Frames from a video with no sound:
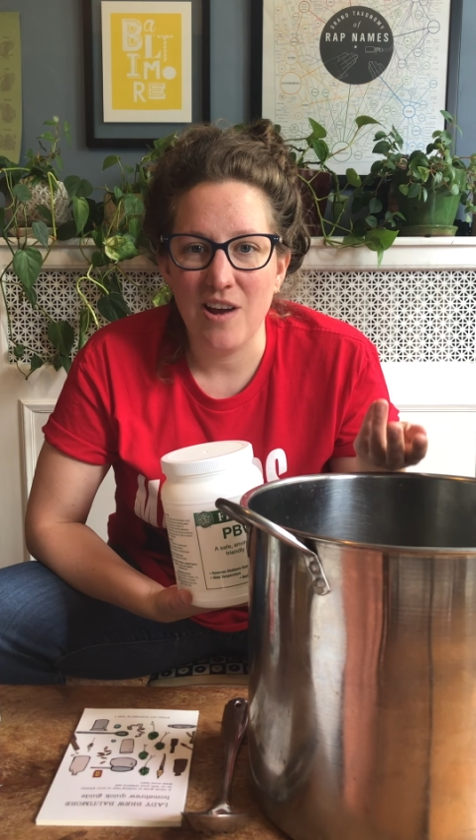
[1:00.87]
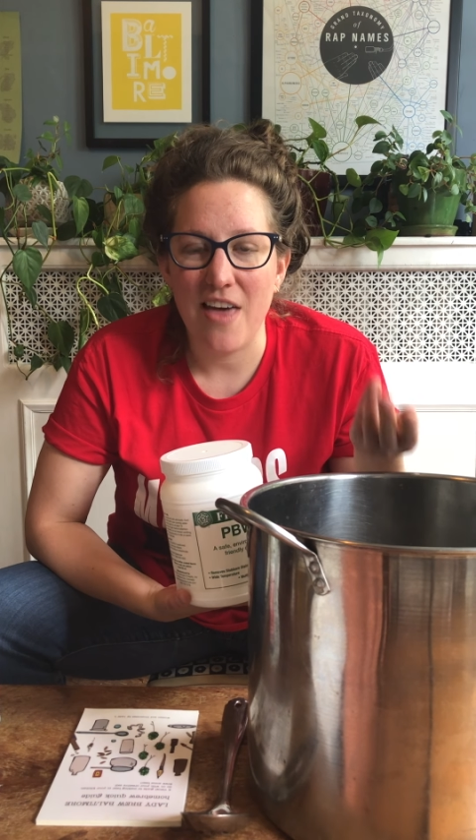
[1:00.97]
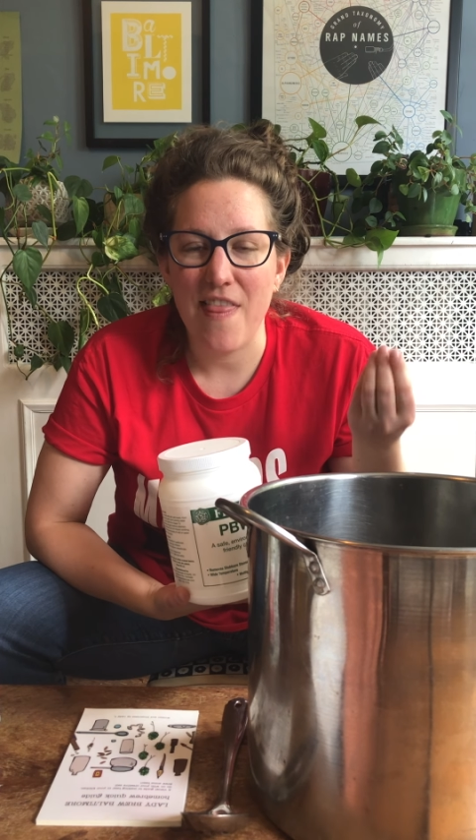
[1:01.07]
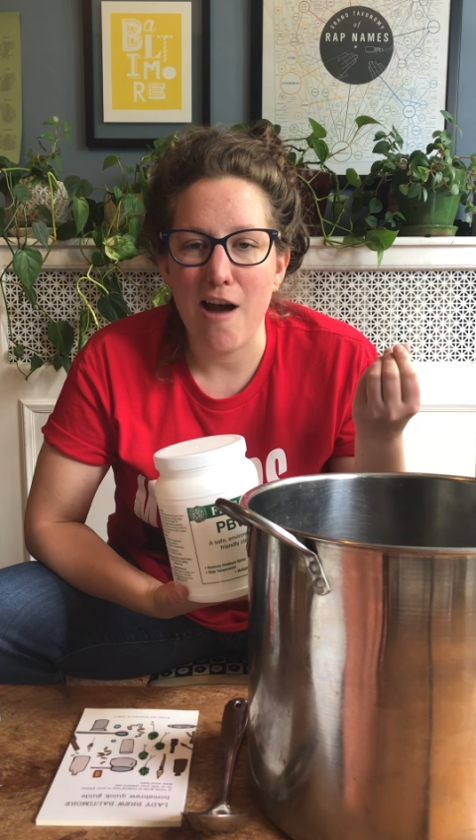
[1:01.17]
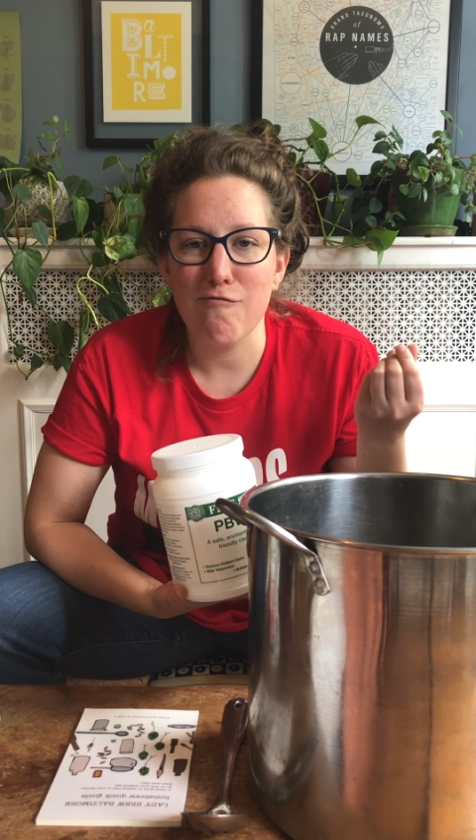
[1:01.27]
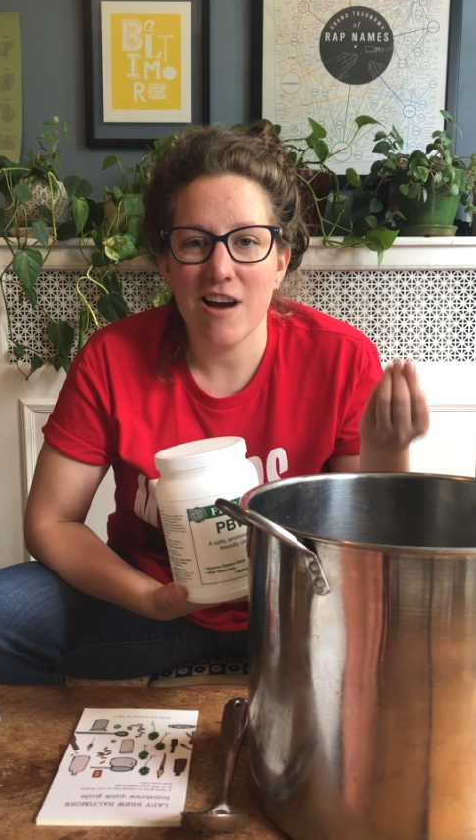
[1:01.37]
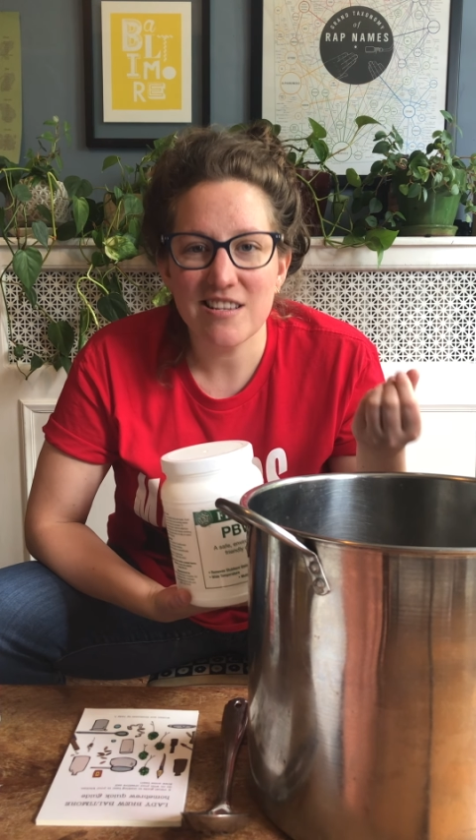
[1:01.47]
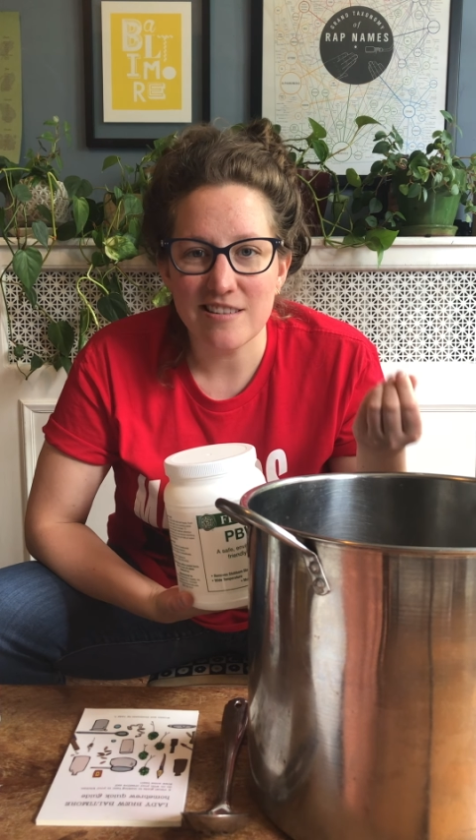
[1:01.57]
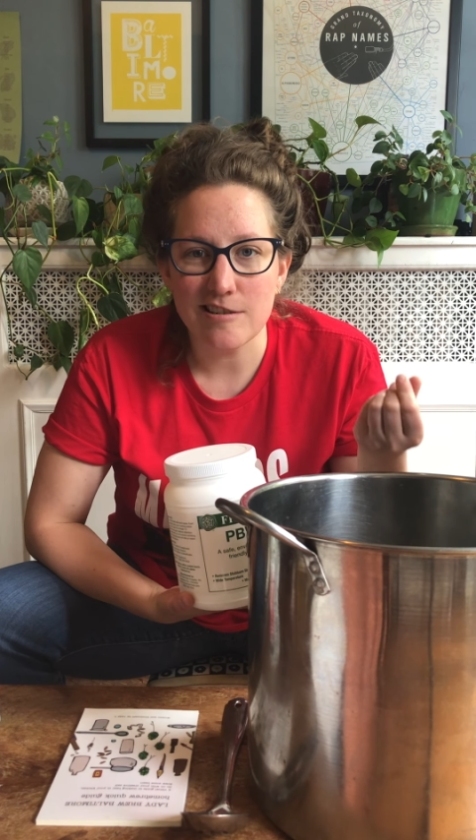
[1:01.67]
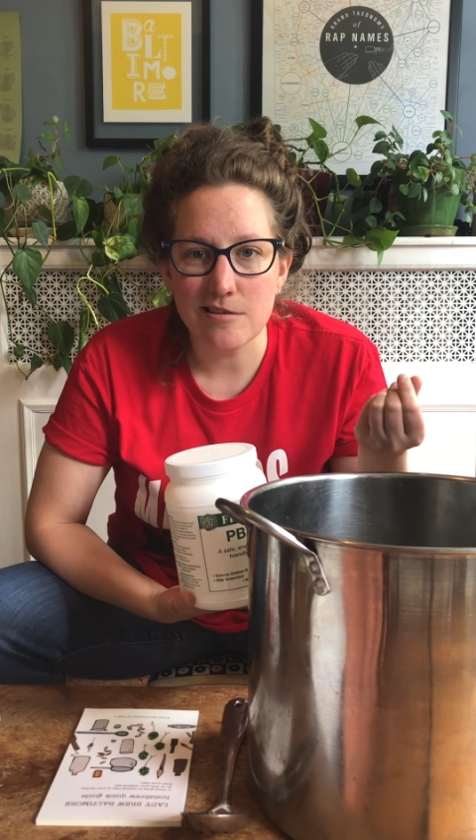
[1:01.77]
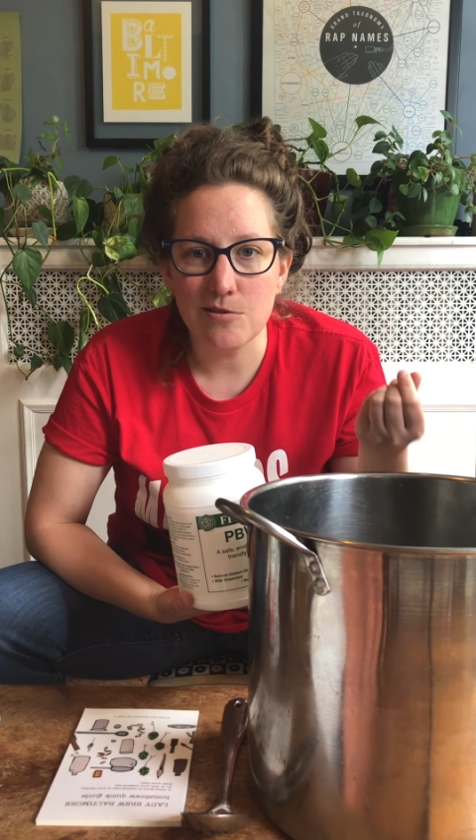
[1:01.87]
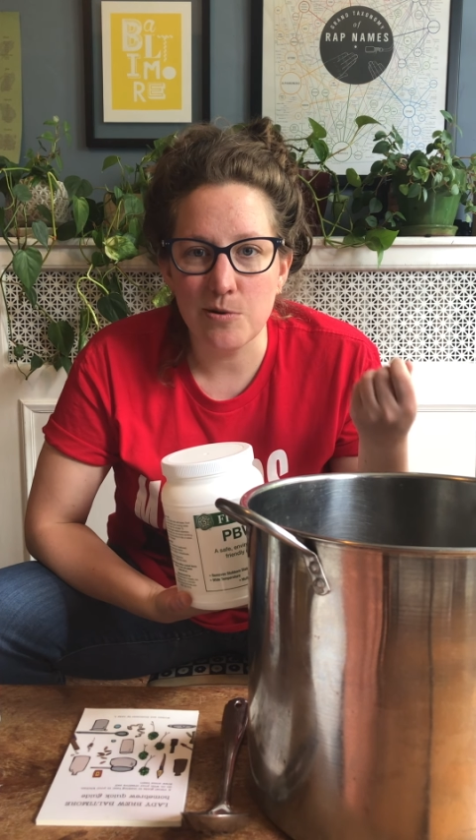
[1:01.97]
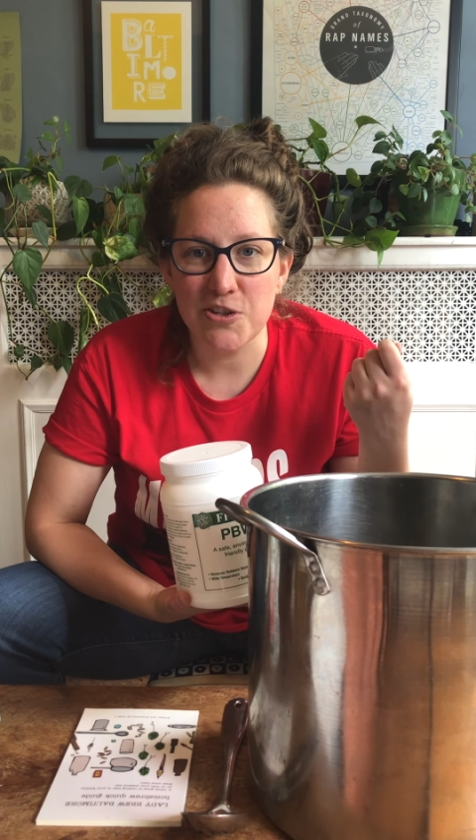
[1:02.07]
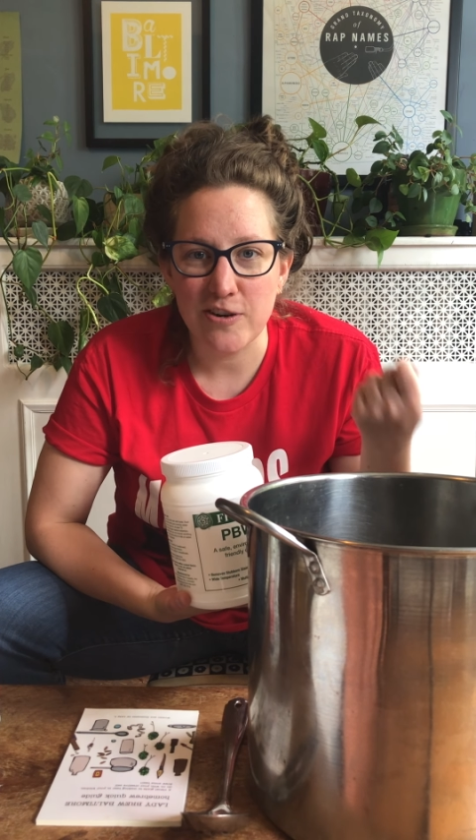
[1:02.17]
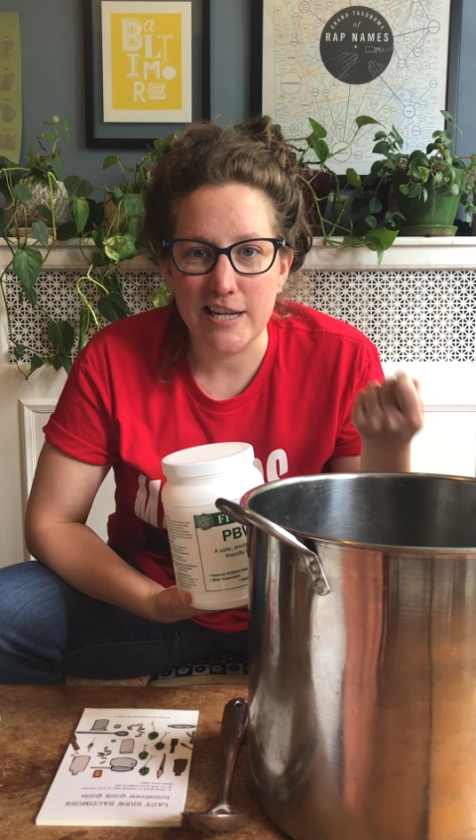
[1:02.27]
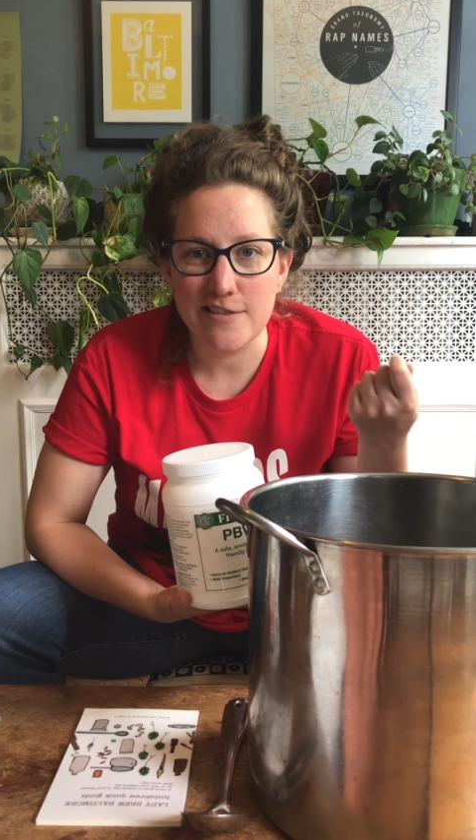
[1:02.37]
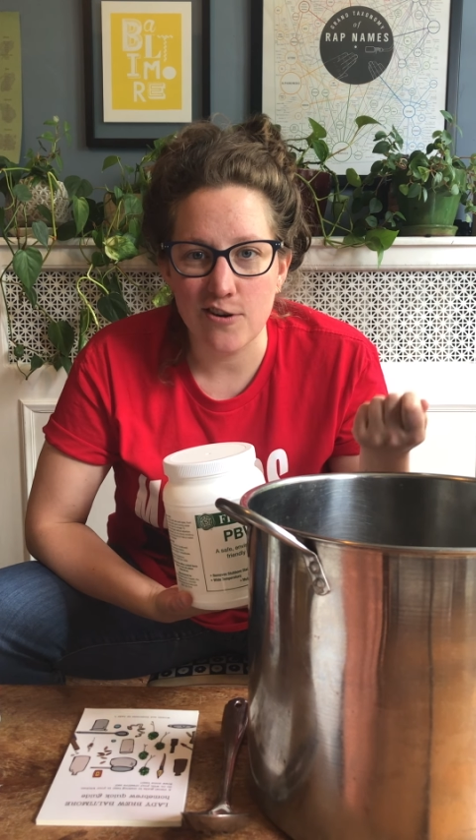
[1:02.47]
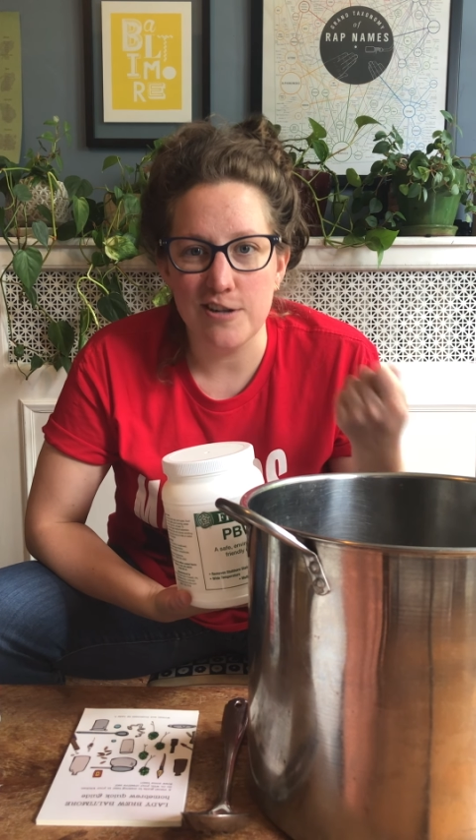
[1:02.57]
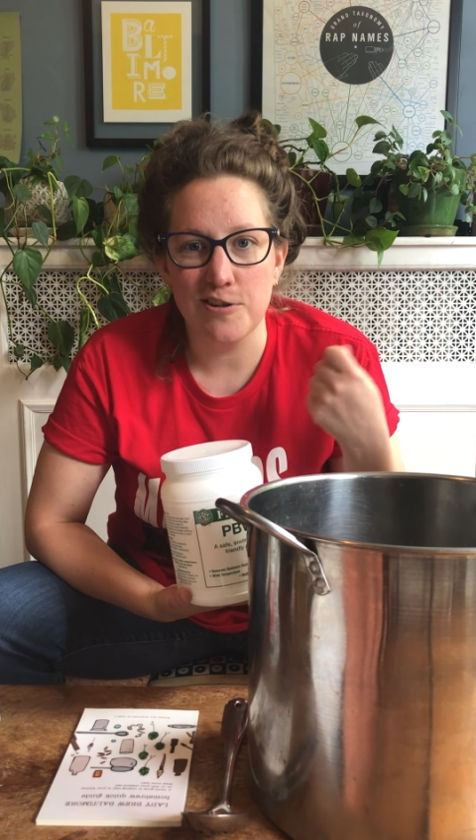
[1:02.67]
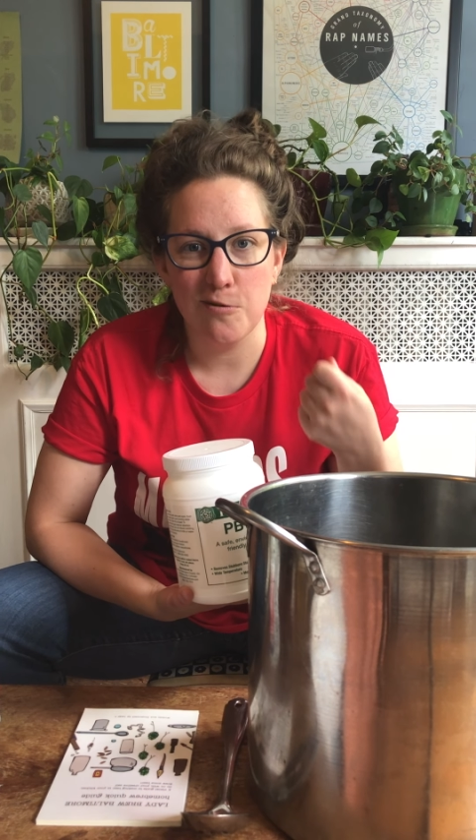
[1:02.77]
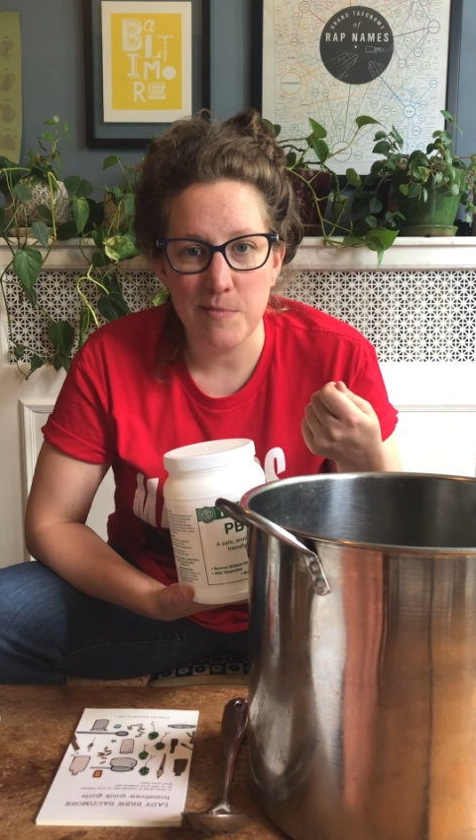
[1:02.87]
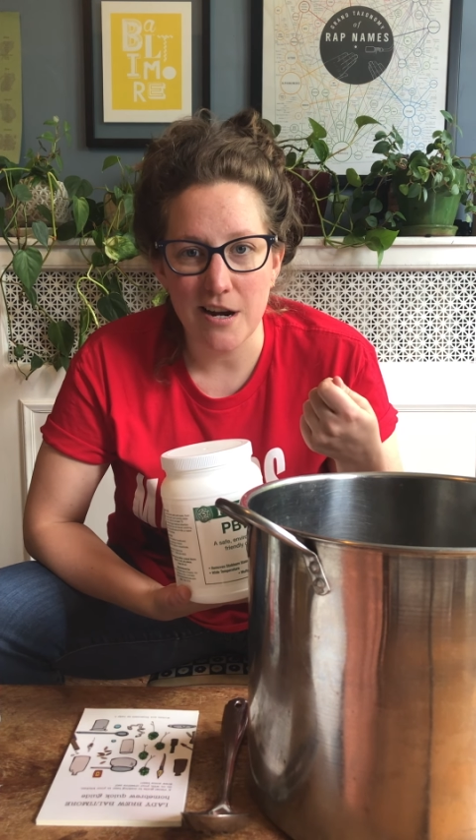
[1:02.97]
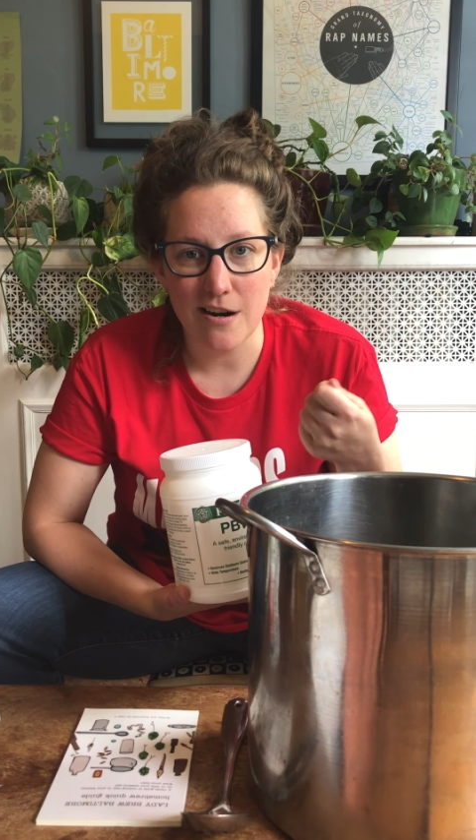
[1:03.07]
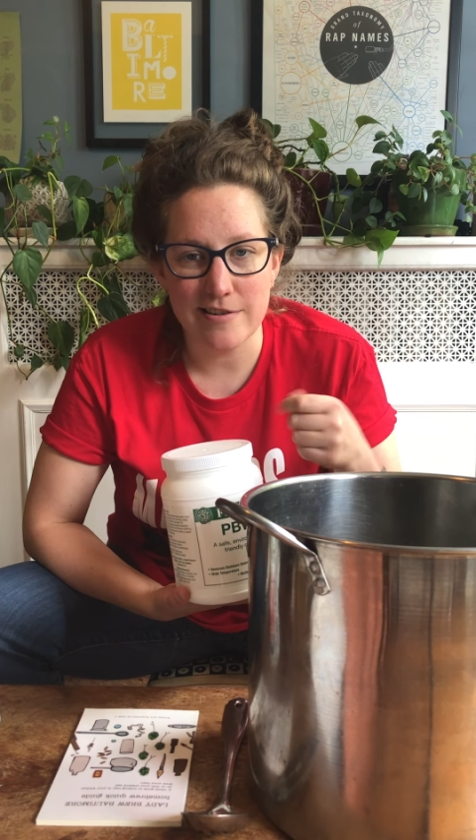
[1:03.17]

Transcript: and that residue will transfer into your beer.